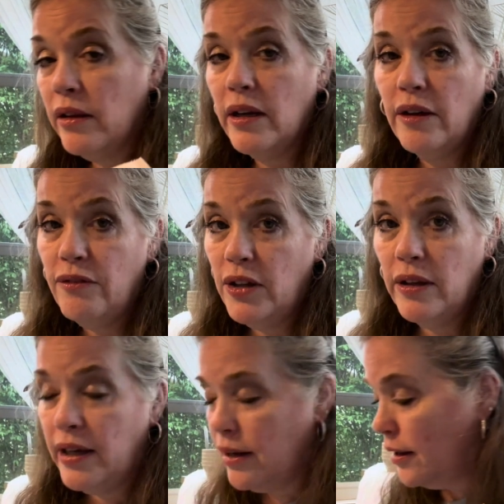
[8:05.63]
that I feel
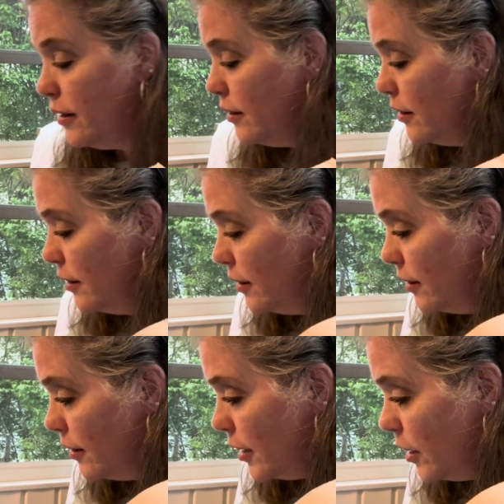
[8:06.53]
like I
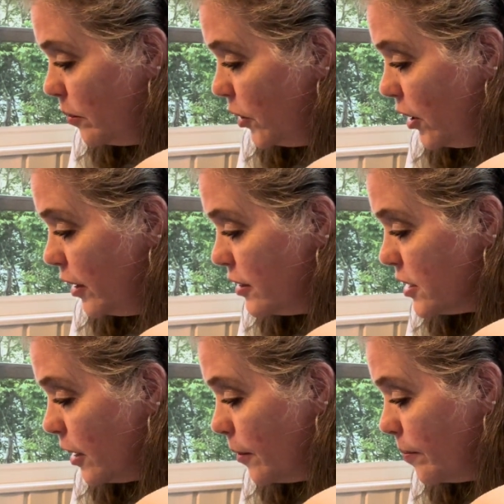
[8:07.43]
am not
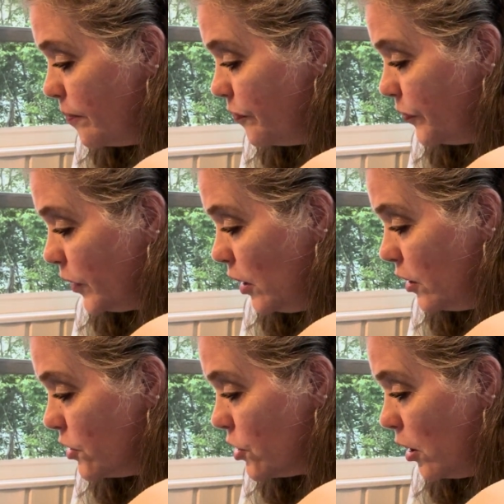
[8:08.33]

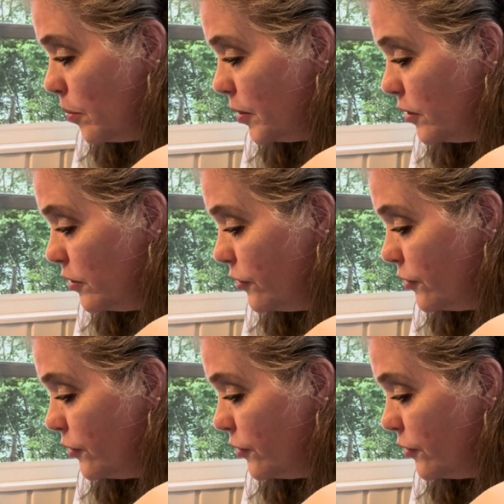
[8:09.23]
on top of